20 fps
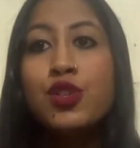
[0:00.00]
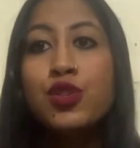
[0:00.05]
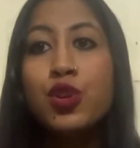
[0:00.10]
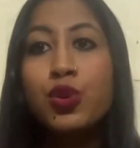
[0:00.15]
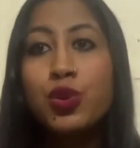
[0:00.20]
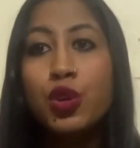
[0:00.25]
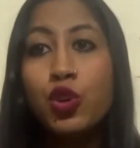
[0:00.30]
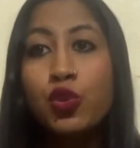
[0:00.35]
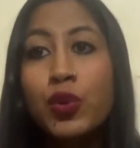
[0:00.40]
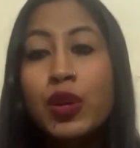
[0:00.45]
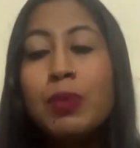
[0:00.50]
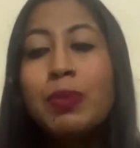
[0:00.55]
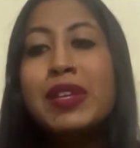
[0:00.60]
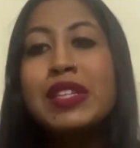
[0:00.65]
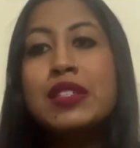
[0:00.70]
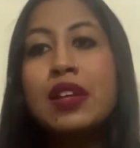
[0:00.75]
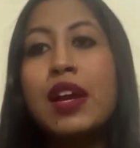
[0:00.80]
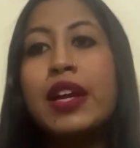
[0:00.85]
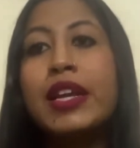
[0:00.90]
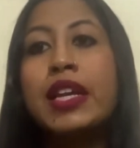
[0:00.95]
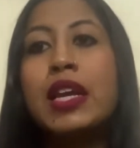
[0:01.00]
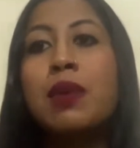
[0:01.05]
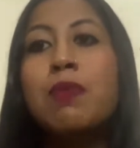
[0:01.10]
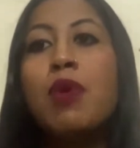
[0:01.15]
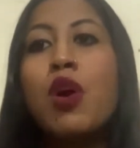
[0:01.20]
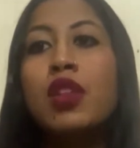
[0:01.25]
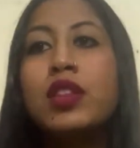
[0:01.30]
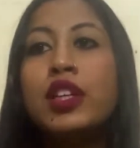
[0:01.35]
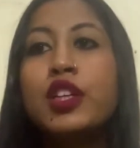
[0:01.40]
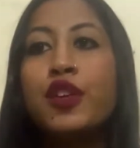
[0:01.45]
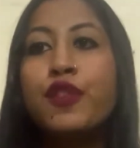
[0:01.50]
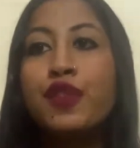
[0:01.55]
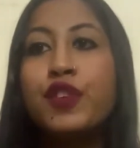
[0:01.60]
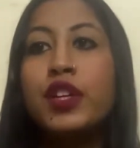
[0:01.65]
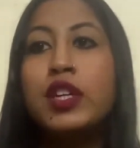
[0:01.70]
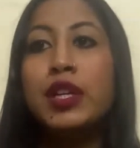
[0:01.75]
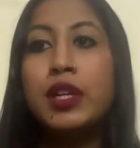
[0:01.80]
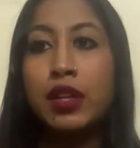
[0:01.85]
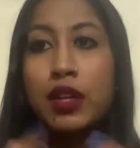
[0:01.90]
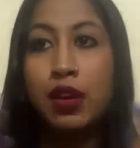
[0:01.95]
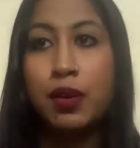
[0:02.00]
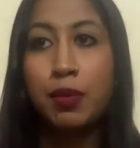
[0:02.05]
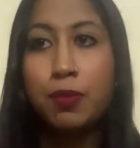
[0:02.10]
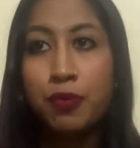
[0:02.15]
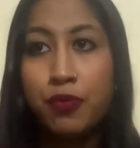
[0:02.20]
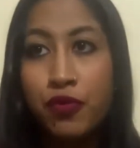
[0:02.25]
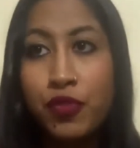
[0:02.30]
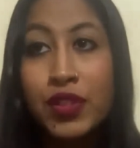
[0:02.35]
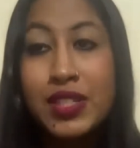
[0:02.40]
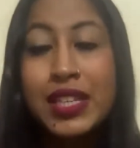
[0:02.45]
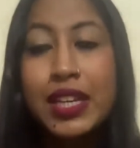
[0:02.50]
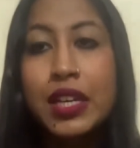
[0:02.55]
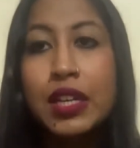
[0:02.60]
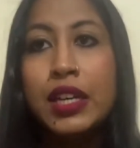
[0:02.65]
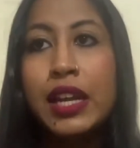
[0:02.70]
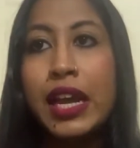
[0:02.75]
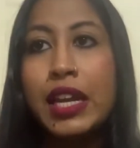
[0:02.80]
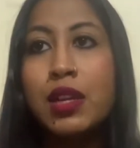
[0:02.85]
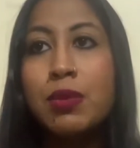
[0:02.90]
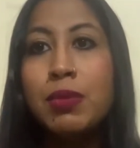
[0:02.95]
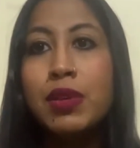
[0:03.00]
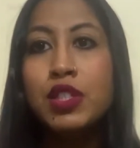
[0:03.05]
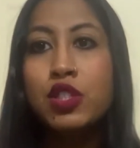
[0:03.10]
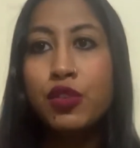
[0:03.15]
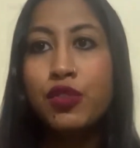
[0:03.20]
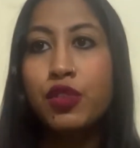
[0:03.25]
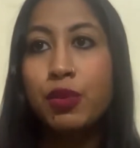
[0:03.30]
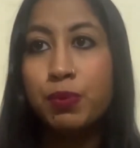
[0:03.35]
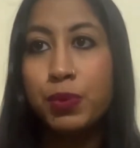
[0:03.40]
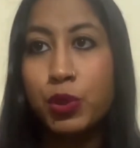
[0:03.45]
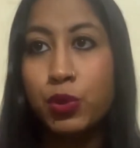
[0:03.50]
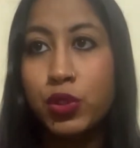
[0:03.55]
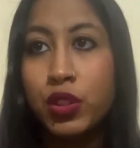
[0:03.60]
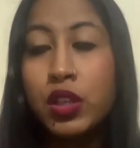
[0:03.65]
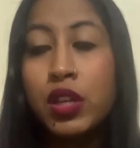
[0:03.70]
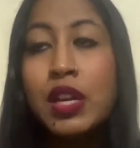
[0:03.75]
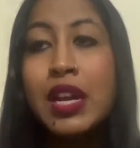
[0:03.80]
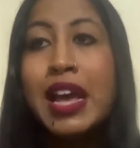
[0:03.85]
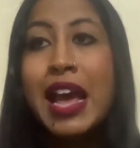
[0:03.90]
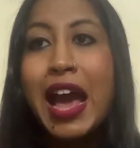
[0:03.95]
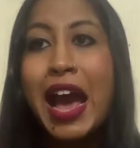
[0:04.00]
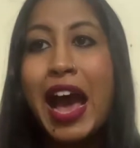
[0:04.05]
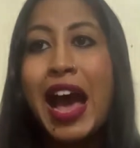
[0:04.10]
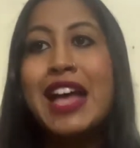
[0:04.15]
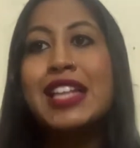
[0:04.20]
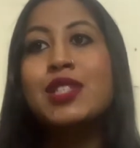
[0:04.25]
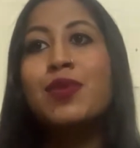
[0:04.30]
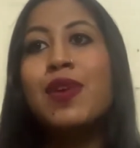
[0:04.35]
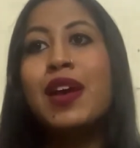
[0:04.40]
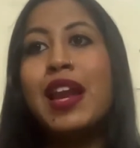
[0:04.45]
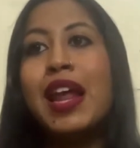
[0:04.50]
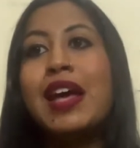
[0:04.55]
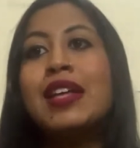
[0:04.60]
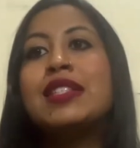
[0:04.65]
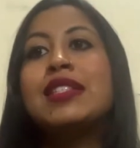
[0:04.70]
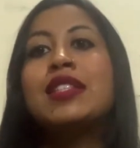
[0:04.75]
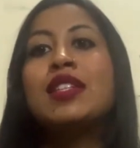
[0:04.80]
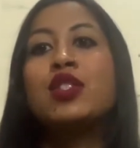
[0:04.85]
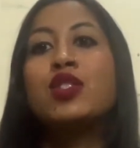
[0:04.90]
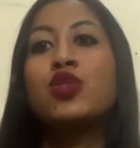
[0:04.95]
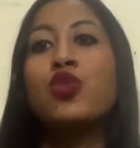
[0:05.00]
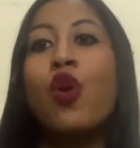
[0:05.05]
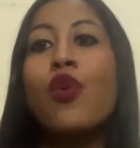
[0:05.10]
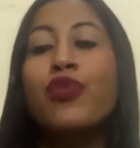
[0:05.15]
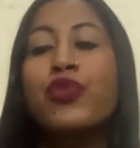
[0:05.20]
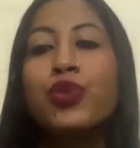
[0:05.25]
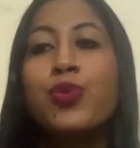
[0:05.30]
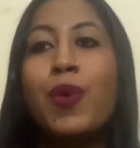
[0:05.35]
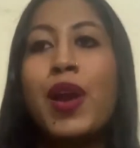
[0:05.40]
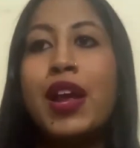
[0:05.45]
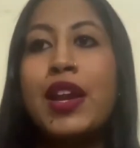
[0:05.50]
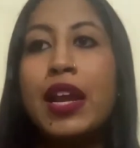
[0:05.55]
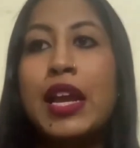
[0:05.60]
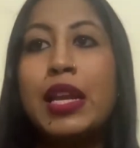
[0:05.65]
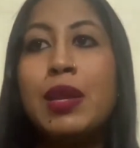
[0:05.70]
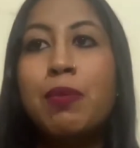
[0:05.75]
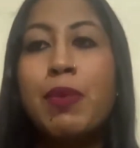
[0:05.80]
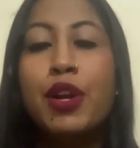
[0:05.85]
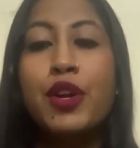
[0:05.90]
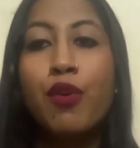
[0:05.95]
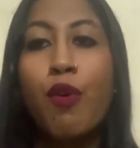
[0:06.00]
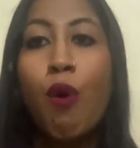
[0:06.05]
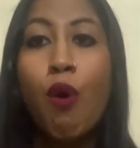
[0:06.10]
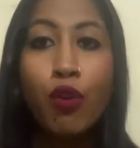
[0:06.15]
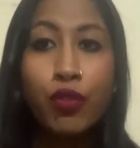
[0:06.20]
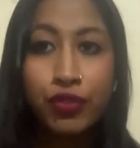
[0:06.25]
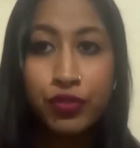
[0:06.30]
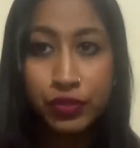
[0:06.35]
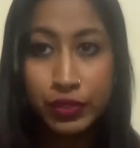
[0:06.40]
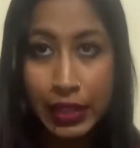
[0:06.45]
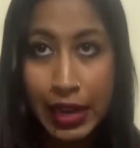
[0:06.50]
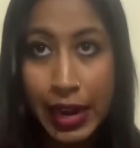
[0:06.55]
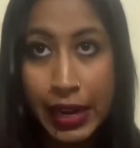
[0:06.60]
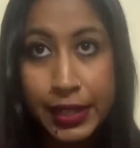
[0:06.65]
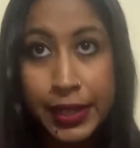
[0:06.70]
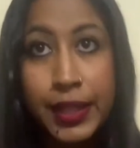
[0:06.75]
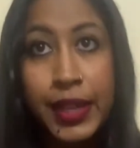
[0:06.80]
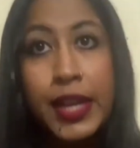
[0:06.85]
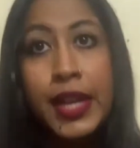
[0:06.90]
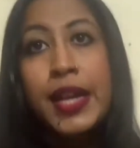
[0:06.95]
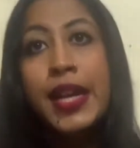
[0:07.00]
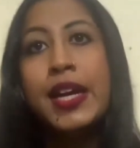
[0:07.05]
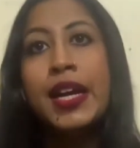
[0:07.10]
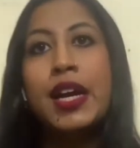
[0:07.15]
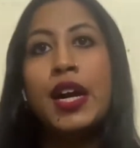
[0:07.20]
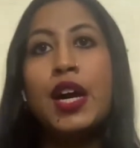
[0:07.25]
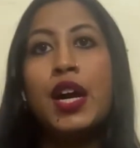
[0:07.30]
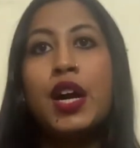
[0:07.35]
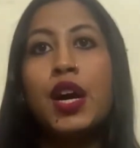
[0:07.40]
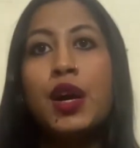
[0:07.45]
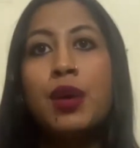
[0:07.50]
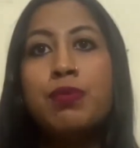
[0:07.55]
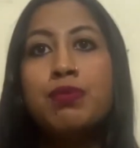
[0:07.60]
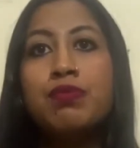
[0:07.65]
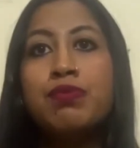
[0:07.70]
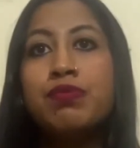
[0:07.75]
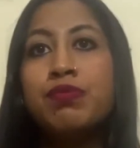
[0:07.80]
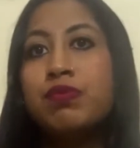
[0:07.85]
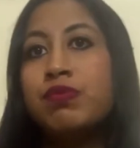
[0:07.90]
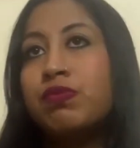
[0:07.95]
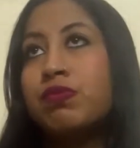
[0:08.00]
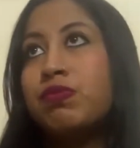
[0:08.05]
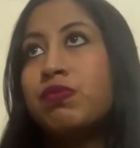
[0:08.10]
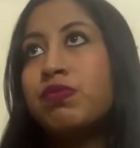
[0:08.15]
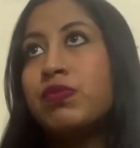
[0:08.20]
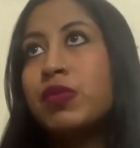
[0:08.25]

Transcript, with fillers: So you will be studying about the different physical elements of computer as well as the software element of that. Um,